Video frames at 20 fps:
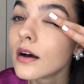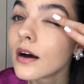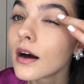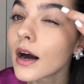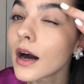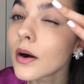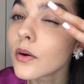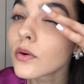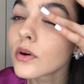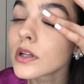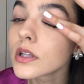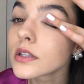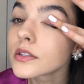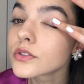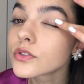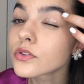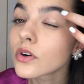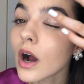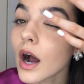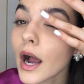I will
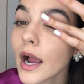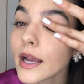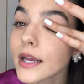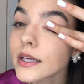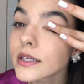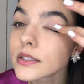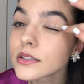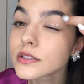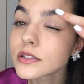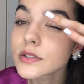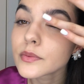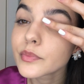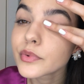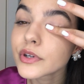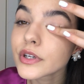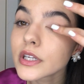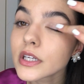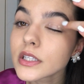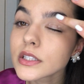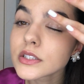try to
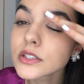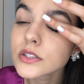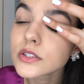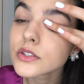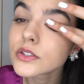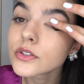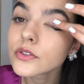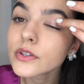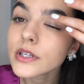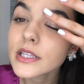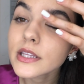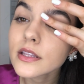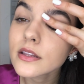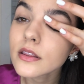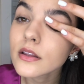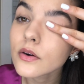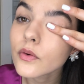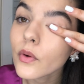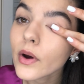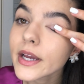do it in
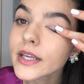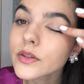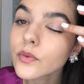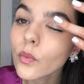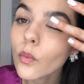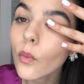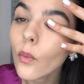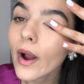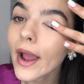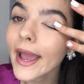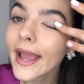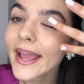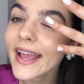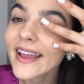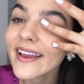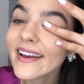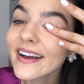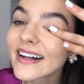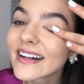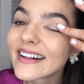the right way.